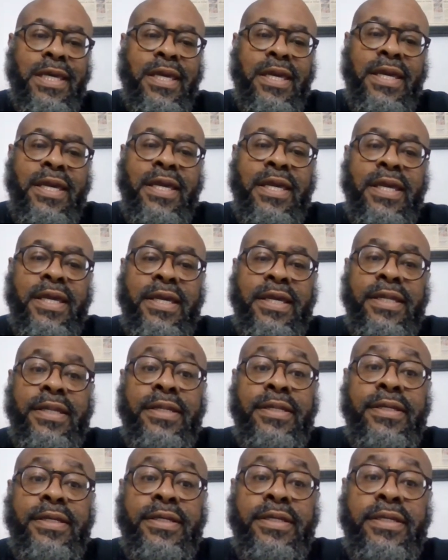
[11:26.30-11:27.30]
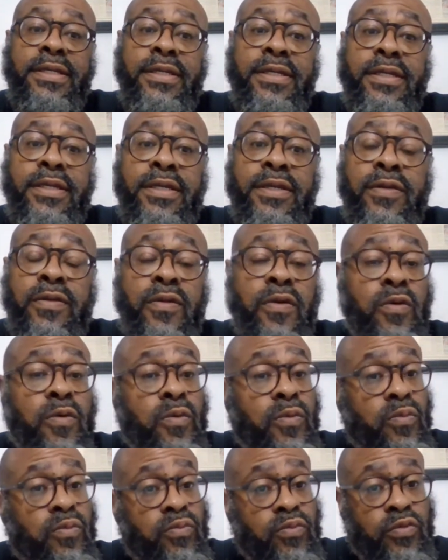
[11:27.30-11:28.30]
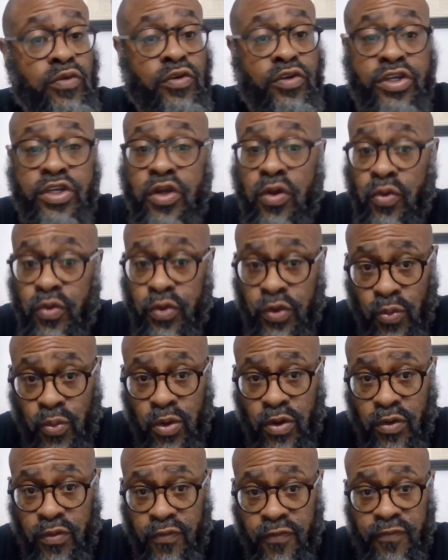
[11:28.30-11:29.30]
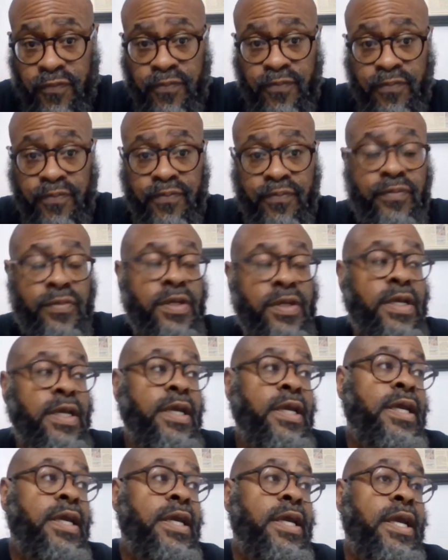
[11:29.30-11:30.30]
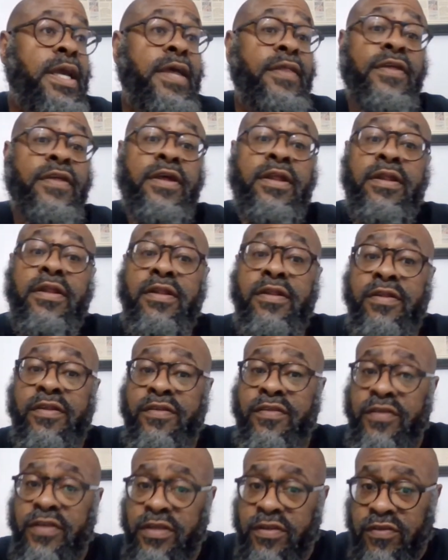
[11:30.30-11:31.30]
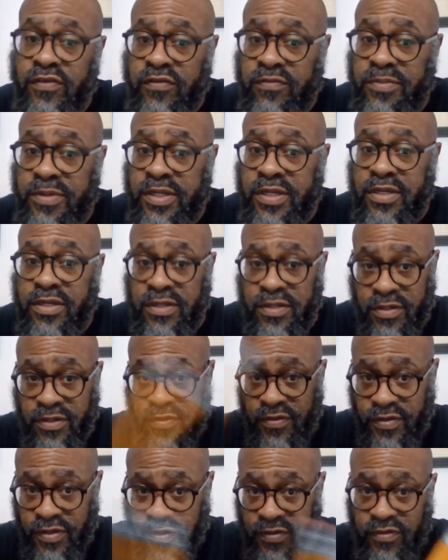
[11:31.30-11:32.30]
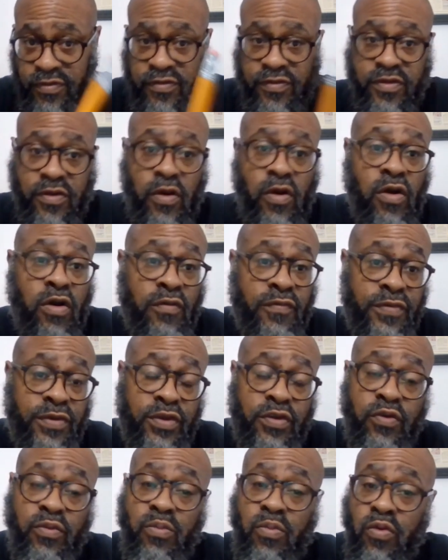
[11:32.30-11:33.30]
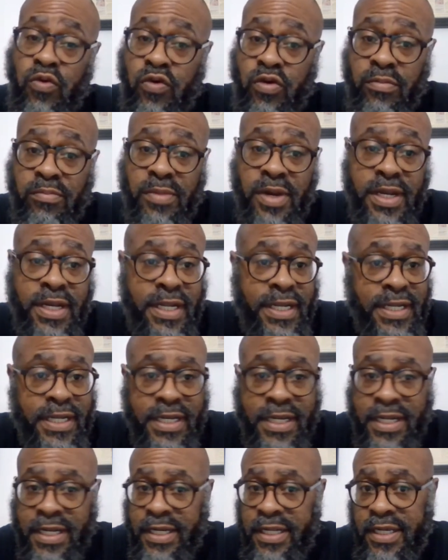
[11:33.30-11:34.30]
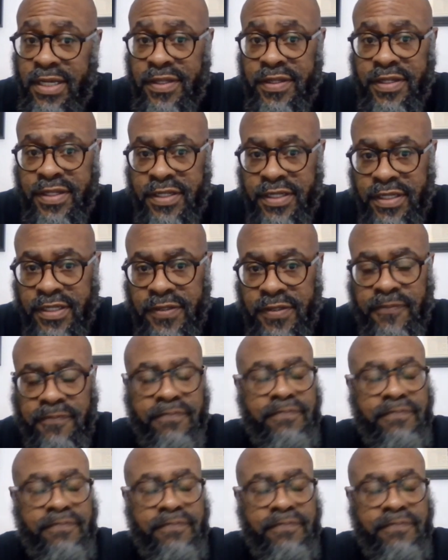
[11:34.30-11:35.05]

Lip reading: And, you know, show your worth. And then the Sixers could offer you more money than any other team.